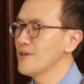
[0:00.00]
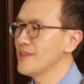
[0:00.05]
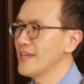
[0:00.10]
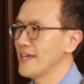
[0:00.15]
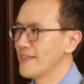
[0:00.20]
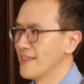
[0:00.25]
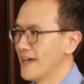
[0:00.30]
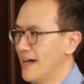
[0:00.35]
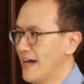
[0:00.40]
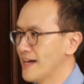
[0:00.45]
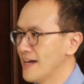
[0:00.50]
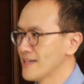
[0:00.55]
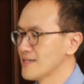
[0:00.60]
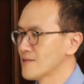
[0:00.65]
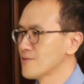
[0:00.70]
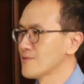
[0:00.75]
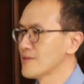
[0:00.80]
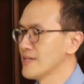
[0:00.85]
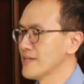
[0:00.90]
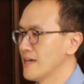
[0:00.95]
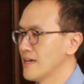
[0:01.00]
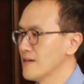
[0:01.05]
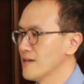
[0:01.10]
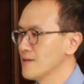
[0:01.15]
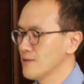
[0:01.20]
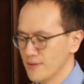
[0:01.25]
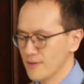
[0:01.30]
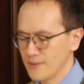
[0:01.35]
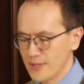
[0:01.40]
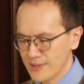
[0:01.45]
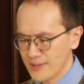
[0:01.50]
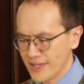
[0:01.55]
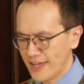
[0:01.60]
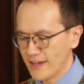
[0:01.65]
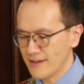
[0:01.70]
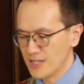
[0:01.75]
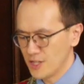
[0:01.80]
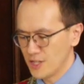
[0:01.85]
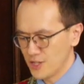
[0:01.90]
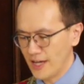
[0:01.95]
than that to take good care
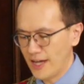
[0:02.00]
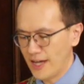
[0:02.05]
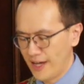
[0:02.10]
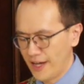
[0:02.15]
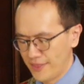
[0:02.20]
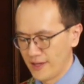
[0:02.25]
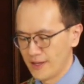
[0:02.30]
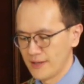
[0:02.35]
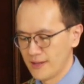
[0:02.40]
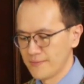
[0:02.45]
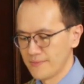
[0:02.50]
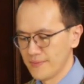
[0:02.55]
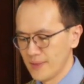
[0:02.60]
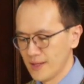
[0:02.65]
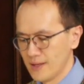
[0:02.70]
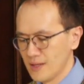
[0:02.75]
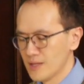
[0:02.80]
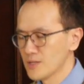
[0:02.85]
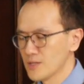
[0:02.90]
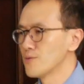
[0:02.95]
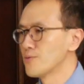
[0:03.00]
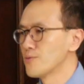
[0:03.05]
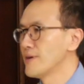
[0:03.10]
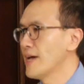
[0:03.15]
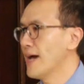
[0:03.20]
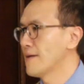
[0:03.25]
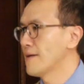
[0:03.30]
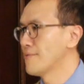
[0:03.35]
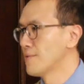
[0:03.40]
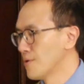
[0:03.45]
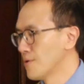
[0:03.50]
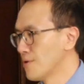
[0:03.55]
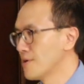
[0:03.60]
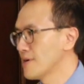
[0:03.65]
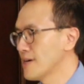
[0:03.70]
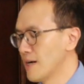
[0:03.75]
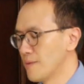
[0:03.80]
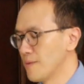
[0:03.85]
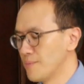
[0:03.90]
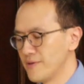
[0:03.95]
of each other? So we have World
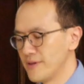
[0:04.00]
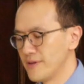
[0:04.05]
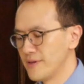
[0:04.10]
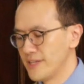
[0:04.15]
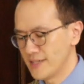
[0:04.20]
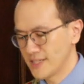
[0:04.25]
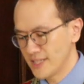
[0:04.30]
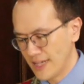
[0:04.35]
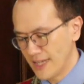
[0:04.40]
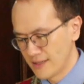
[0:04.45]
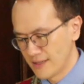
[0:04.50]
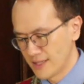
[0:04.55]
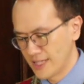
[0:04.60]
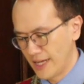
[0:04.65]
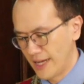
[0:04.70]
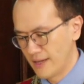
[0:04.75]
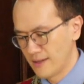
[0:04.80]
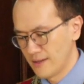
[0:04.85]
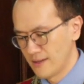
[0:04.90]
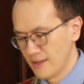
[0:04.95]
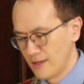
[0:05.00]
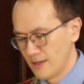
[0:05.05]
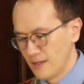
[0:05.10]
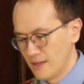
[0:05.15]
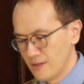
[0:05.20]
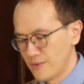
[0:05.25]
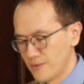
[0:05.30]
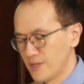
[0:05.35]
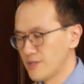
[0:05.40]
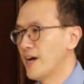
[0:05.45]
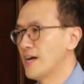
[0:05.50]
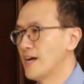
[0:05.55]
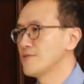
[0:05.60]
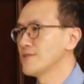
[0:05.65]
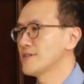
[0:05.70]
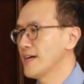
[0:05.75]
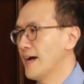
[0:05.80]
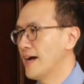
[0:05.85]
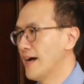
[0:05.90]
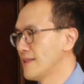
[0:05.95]
Communion Sunday. We try to
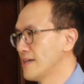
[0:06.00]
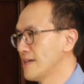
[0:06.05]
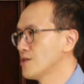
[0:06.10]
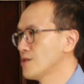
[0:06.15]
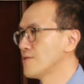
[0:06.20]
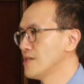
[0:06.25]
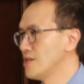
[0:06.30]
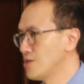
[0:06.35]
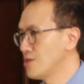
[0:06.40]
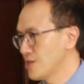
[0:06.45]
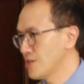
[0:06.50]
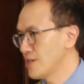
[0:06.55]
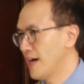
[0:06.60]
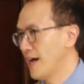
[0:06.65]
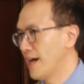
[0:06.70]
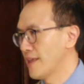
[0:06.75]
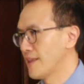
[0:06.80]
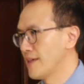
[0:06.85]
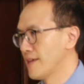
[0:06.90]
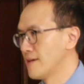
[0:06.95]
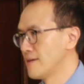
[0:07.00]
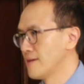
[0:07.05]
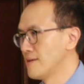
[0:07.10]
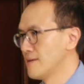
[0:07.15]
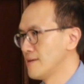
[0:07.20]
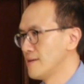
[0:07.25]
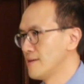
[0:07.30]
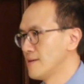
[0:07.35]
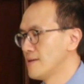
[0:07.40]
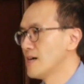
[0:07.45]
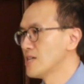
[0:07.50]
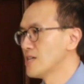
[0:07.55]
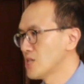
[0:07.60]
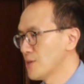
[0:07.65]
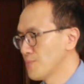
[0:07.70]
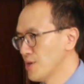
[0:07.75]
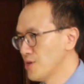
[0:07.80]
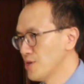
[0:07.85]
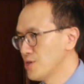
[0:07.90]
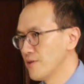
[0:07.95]
connect to each other,
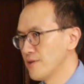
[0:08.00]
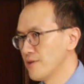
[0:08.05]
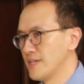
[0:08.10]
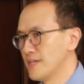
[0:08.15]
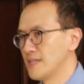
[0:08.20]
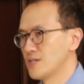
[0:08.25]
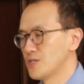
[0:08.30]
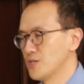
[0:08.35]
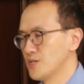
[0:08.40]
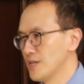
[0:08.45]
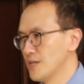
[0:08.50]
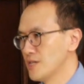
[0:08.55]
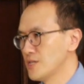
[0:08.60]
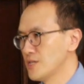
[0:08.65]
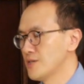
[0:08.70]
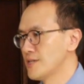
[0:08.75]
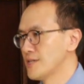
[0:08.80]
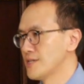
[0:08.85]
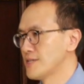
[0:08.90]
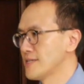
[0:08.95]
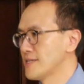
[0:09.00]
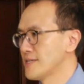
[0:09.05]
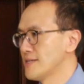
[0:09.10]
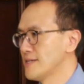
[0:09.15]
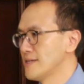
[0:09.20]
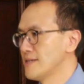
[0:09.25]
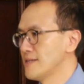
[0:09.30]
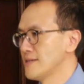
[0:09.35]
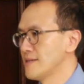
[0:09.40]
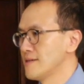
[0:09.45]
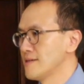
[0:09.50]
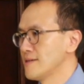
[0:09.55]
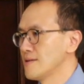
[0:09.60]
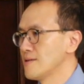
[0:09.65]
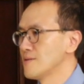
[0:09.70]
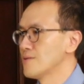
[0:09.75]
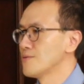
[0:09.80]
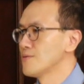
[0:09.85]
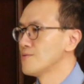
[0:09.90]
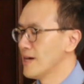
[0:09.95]
especially the churches
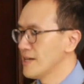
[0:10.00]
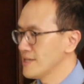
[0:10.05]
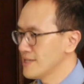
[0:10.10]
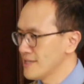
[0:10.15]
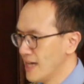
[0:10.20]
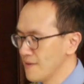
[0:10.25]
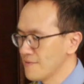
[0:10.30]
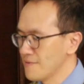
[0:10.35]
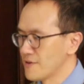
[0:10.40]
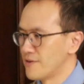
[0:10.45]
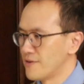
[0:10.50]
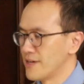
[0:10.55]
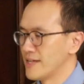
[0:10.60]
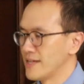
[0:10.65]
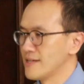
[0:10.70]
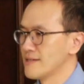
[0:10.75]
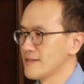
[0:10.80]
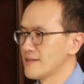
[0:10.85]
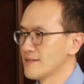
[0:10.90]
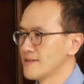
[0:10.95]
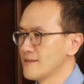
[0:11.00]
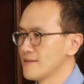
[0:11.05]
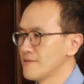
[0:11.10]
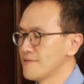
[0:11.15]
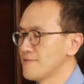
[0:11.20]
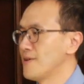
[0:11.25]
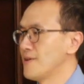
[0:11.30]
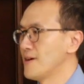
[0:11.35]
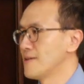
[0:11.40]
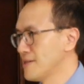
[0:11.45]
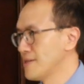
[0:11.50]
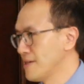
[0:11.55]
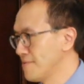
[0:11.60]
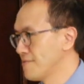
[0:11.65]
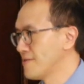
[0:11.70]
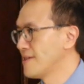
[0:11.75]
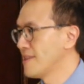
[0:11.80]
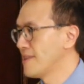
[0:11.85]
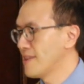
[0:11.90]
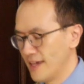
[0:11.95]
who are suffering from
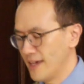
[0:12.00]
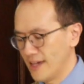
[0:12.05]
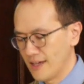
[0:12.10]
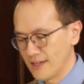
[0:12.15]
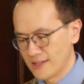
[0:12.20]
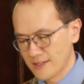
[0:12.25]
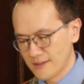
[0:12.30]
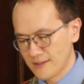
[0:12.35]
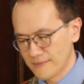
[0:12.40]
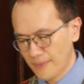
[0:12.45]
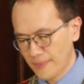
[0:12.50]
different things.